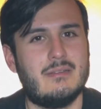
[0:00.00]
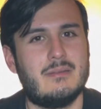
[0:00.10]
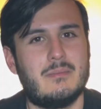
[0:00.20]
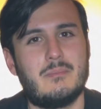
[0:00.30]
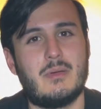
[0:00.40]

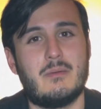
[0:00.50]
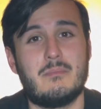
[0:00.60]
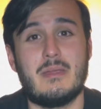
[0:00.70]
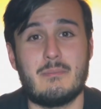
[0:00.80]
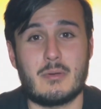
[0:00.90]
but
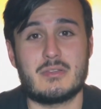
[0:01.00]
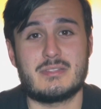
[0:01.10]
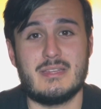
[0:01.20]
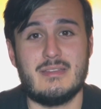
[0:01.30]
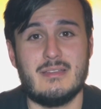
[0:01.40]
me
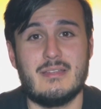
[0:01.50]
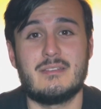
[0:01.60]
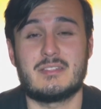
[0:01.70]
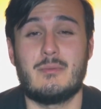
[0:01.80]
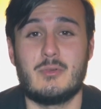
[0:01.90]
personally,
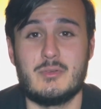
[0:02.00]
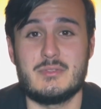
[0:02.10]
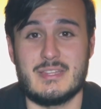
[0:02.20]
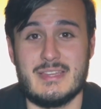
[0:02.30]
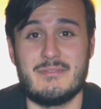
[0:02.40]
someone
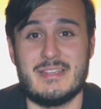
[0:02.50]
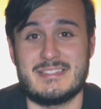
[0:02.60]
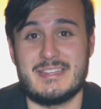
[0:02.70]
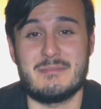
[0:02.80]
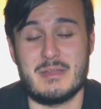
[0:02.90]
who's
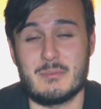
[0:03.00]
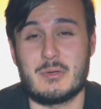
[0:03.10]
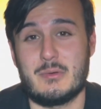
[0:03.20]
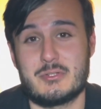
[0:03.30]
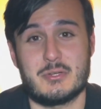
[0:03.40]
invested in meme
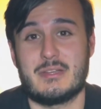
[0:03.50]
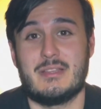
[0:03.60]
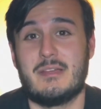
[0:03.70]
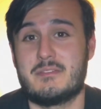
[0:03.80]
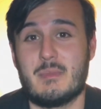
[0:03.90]
culture and
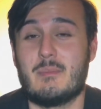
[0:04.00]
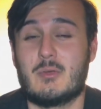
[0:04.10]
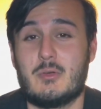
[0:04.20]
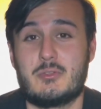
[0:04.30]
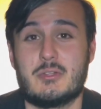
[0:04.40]
loves meme
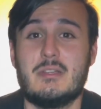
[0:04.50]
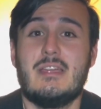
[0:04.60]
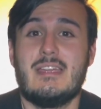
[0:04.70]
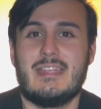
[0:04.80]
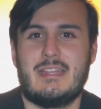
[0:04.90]
culture,
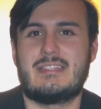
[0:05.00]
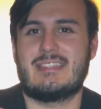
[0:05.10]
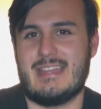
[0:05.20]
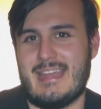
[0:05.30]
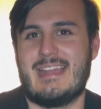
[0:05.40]
it's
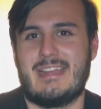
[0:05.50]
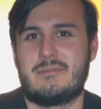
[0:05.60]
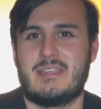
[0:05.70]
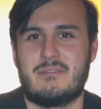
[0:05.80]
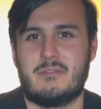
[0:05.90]
an 8 out of
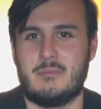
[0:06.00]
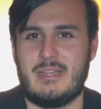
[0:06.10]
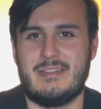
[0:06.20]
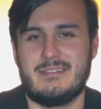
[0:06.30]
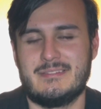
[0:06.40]
10 for
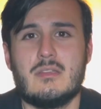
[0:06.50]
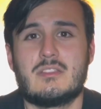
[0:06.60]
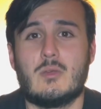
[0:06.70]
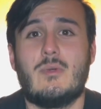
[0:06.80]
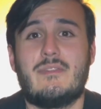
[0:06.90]
me.
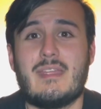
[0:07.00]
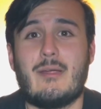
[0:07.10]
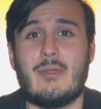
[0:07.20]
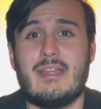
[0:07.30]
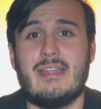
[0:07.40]
So with
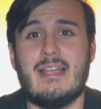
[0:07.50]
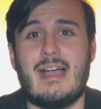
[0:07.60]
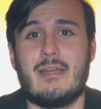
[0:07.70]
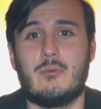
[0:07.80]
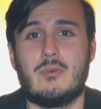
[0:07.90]
that rating,
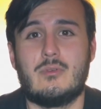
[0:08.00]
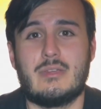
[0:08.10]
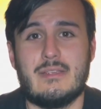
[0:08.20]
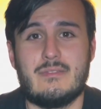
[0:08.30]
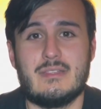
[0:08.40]
I will
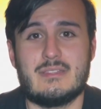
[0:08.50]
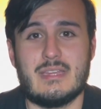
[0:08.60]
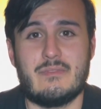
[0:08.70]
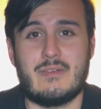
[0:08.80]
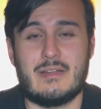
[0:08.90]
give this
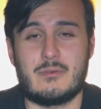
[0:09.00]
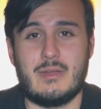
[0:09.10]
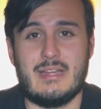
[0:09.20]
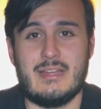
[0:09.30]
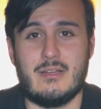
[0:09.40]
a final
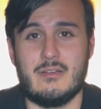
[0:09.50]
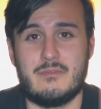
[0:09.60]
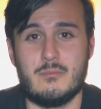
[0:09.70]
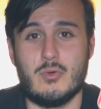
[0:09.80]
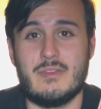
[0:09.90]
rating
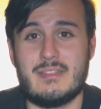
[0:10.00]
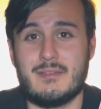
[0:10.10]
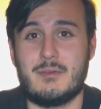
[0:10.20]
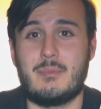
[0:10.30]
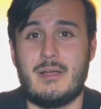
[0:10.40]
of movie
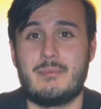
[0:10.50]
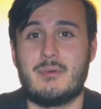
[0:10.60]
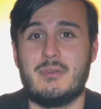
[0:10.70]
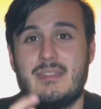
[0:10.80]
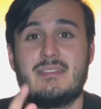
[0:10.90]
theater
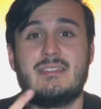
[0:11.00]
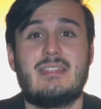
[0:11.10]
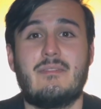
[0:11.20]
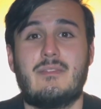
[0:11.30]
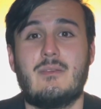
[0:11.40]
popcorn. This is
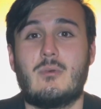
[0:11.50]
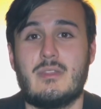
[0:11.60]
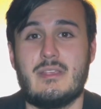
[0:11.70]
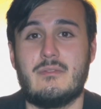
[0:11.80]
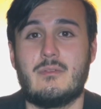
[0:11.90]
definitely
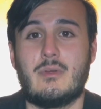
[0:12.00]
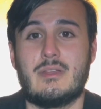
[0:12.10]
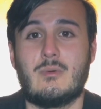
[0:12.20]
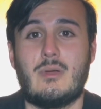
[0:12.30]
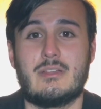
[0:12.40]
worthy of going
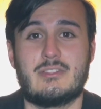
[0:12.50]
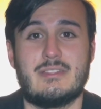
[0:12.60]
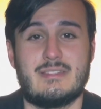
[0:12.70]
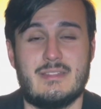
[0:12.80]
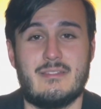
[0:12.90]
to watch
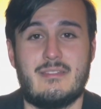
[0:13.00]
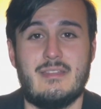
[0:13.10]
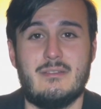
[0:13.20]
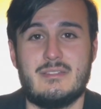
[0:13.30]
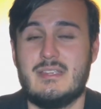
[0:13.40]
this in the theaters.